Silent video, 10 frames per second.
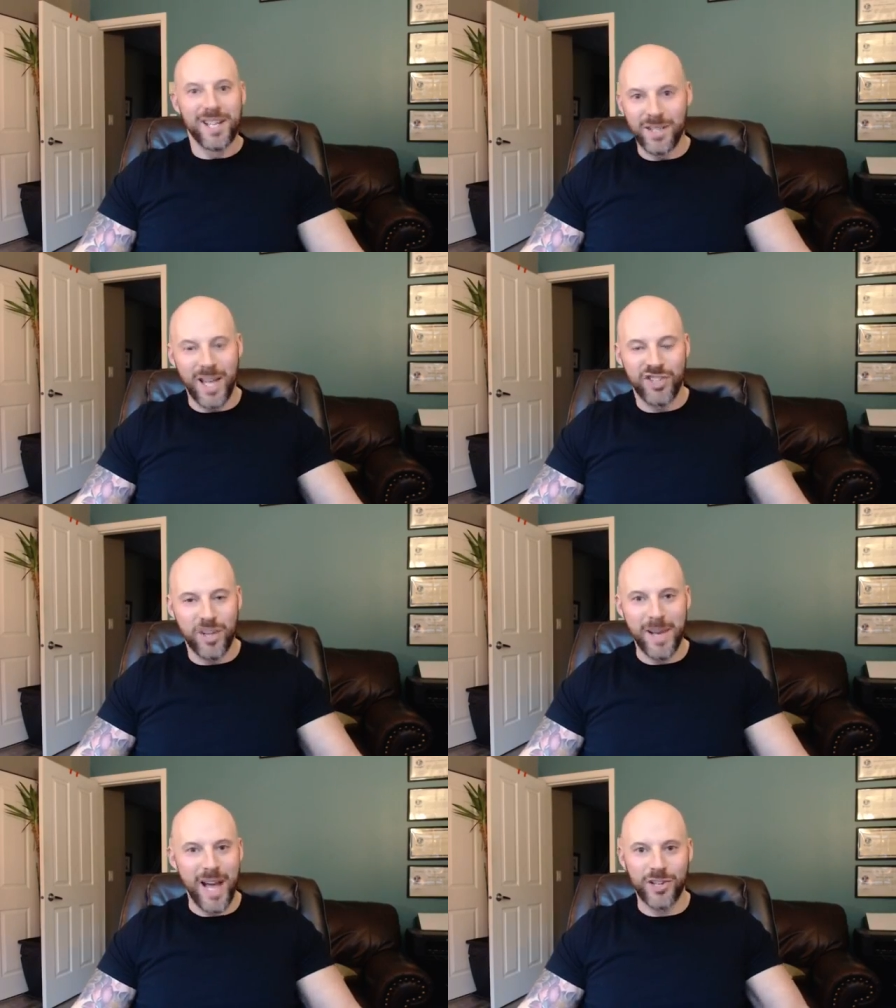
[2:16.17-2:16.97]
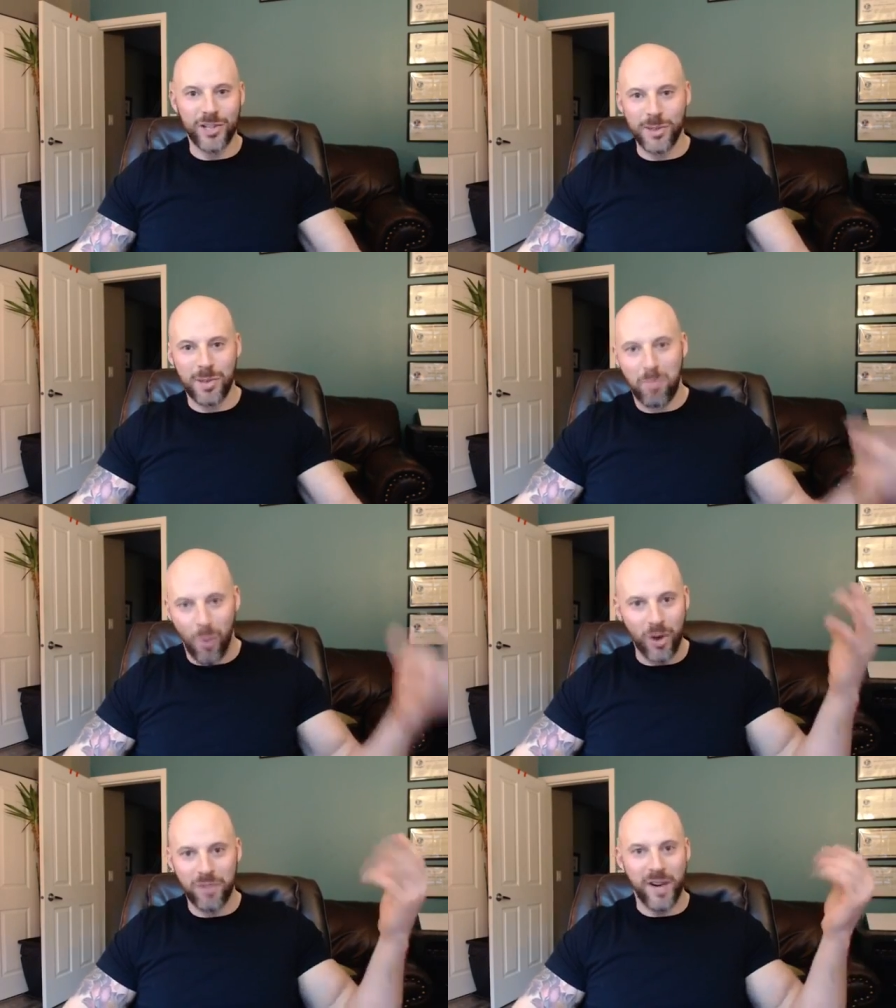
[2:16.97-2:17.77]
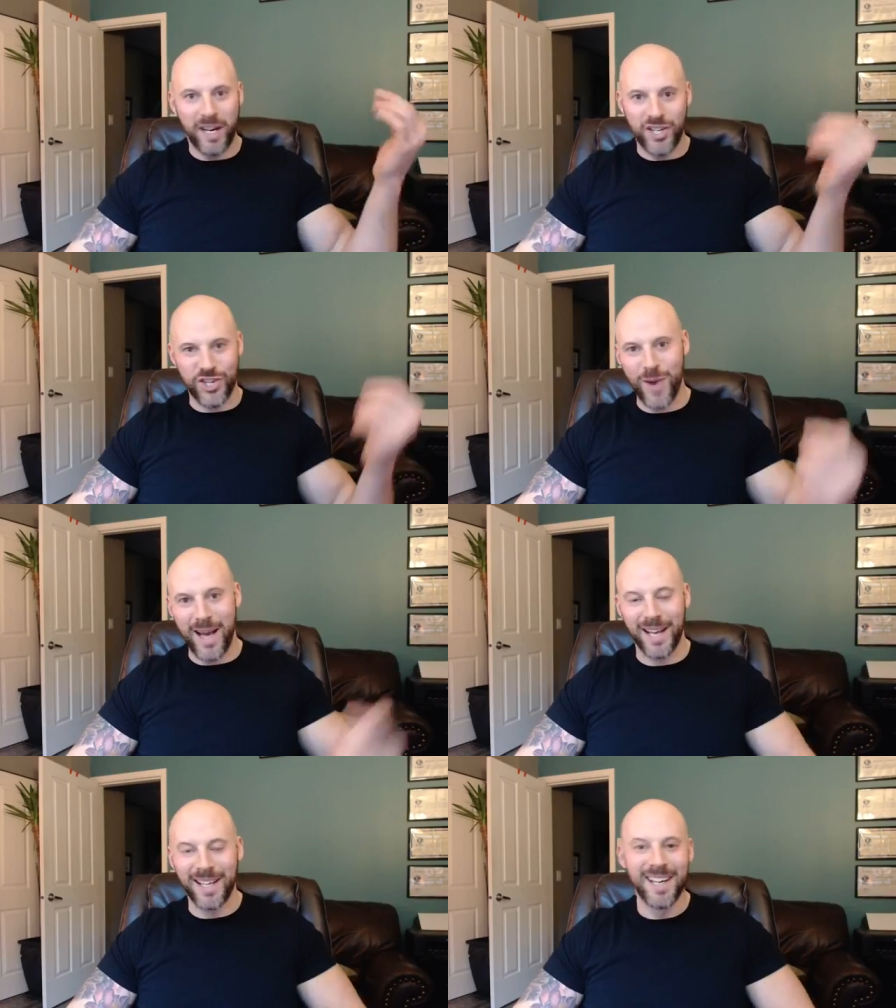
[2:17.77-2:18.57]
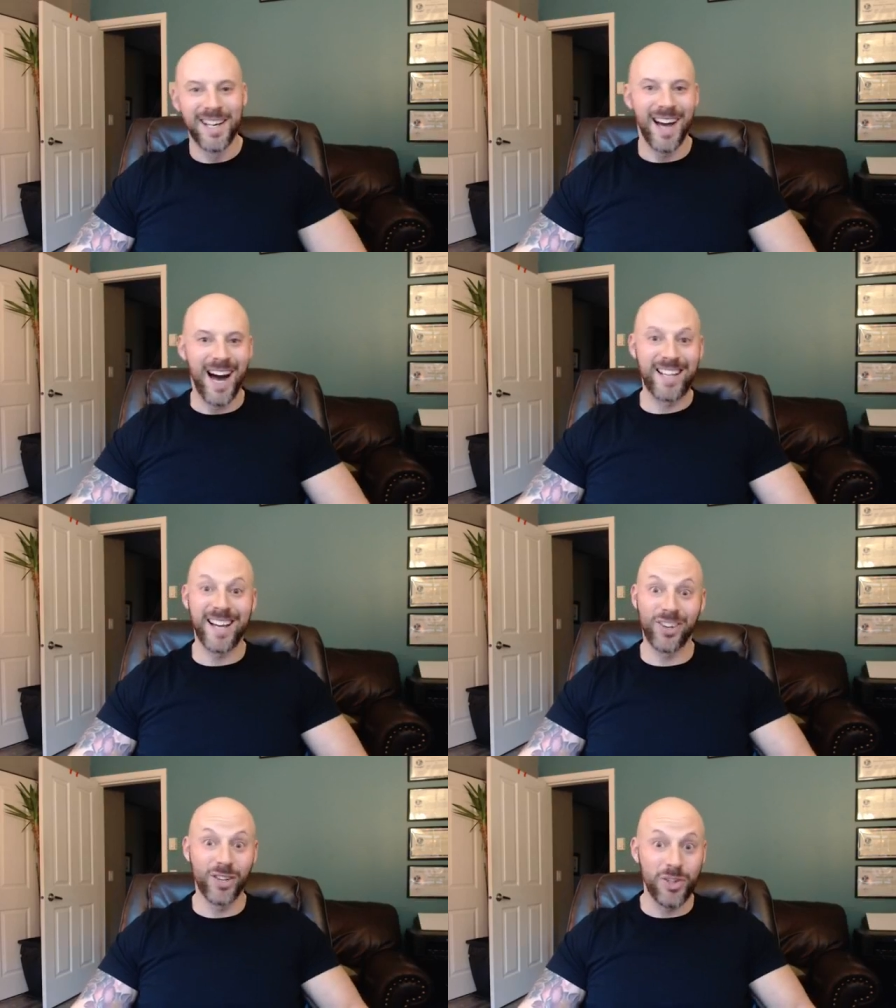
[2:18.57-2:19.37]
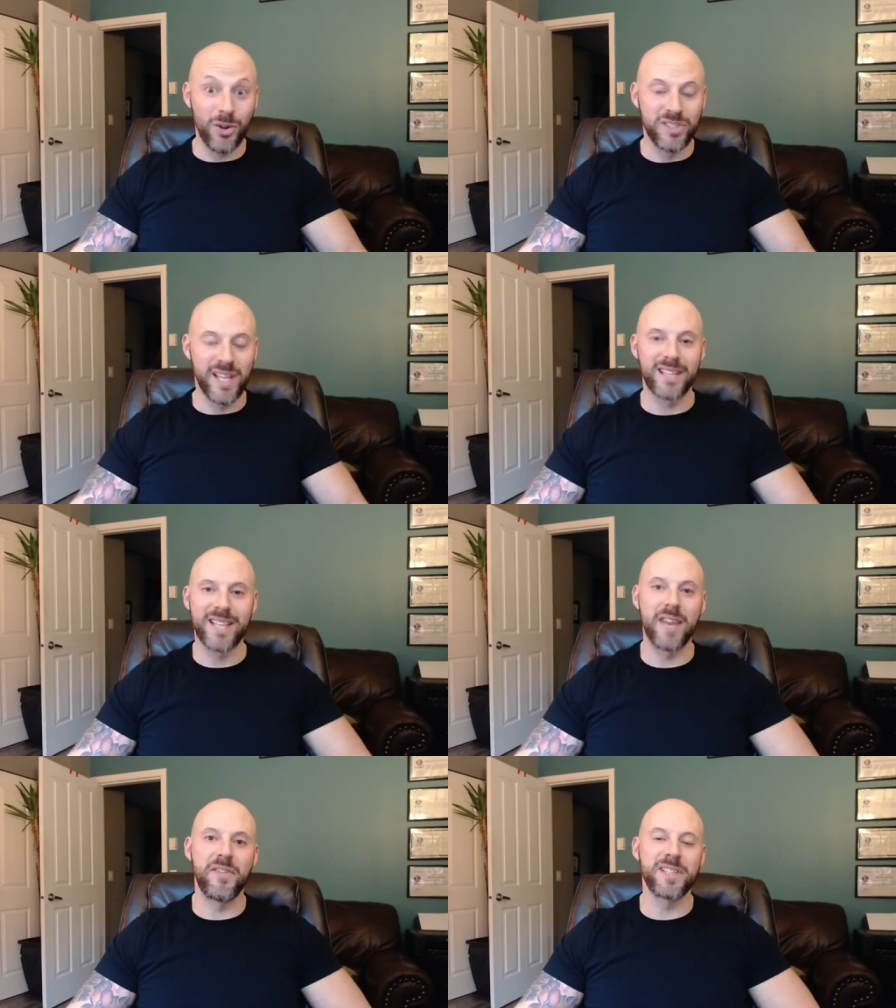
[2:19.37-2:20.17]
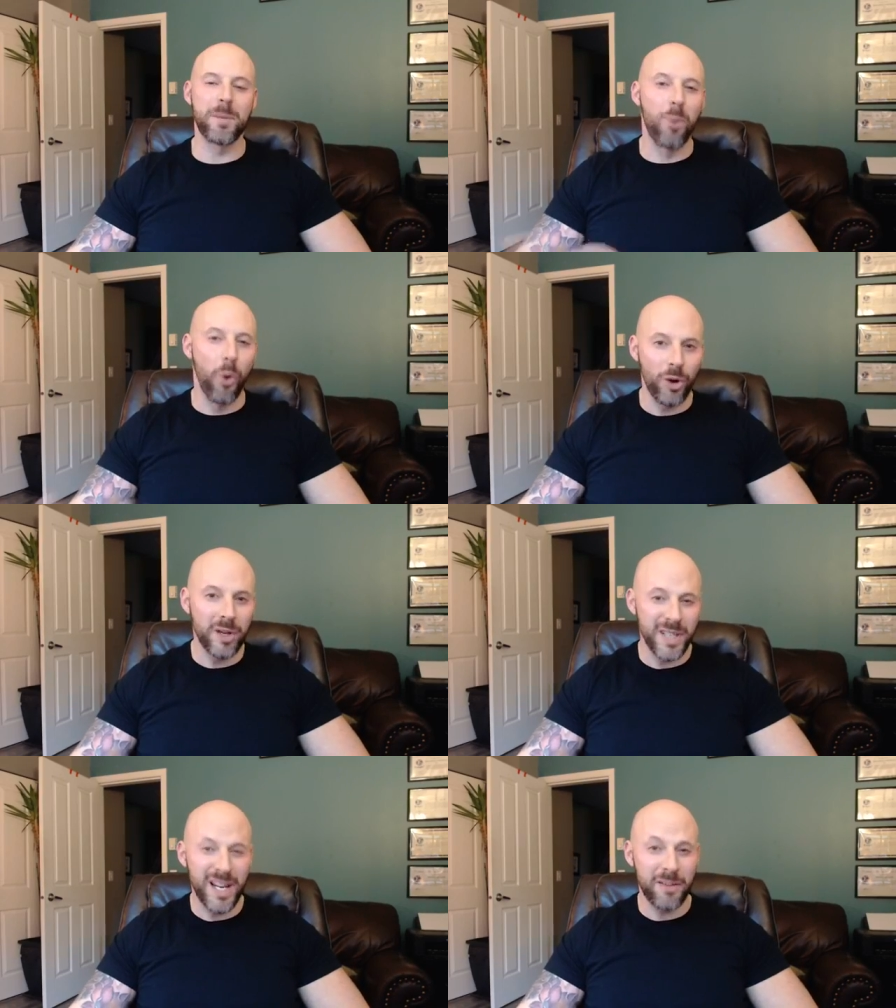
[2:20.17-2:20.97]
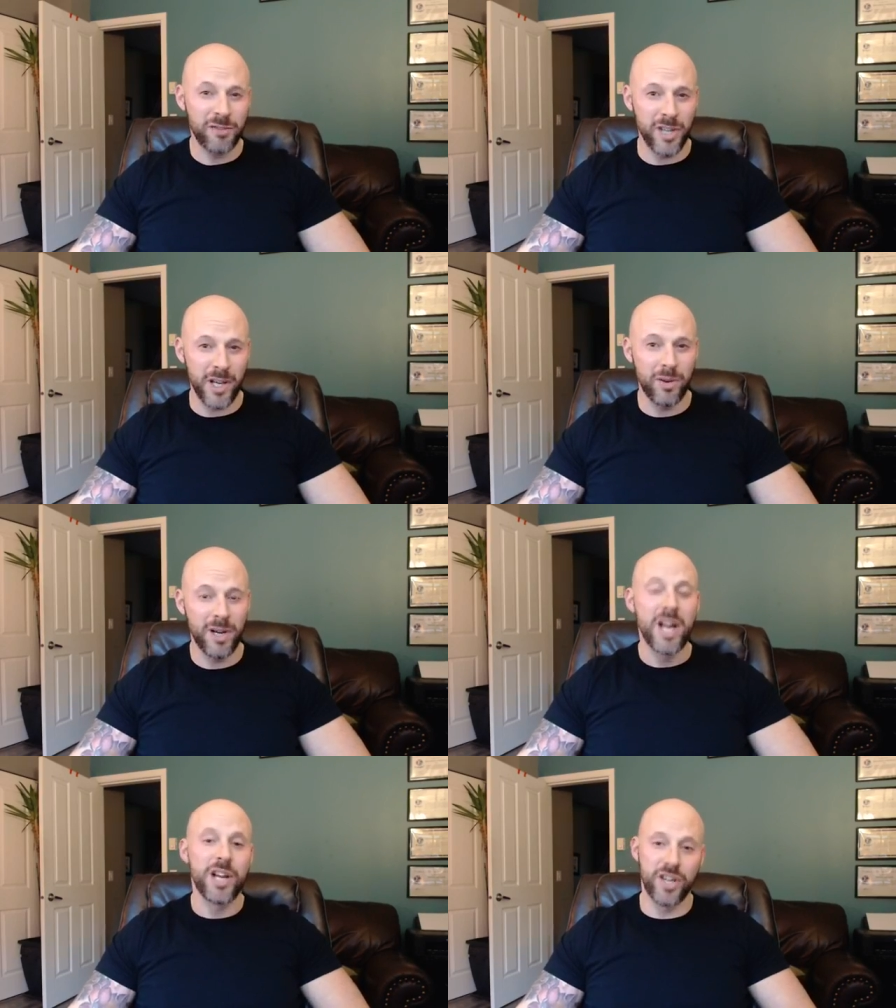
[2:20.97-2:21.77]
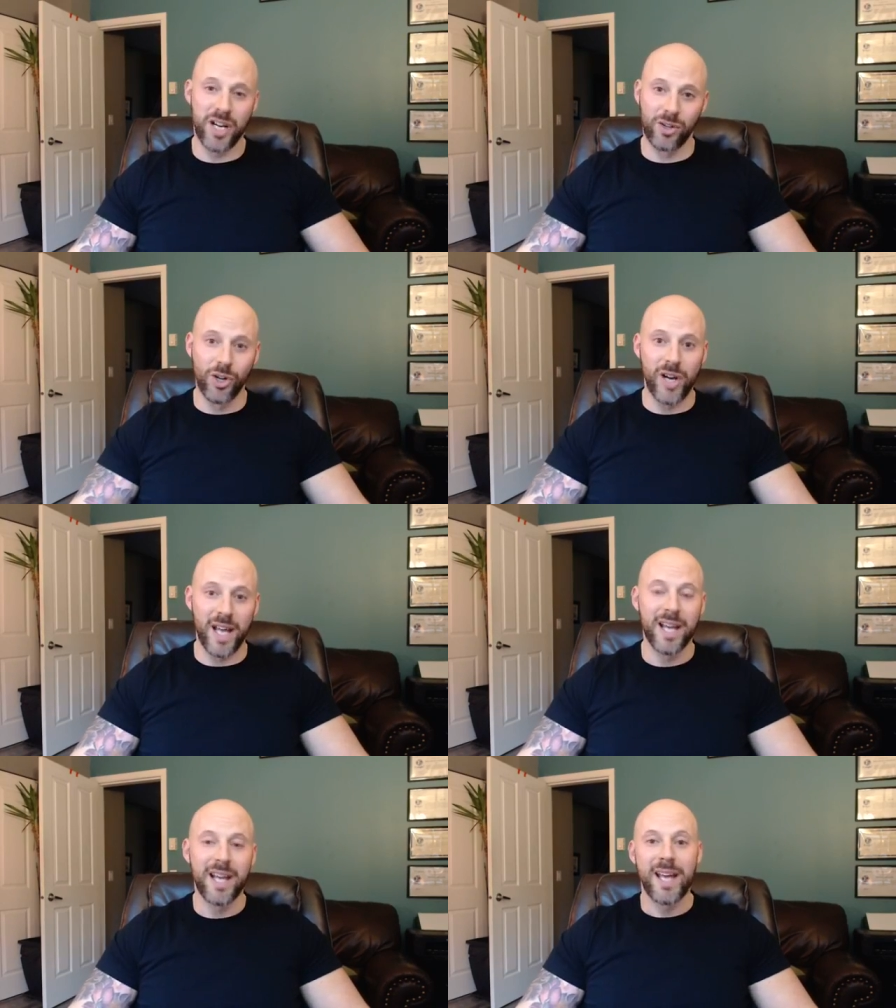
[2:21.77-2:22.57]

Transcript: Like Jimi Hendrix wasn't born fucking shredding. You got to learn those things. And if it's important enough to you, you're going to learn it.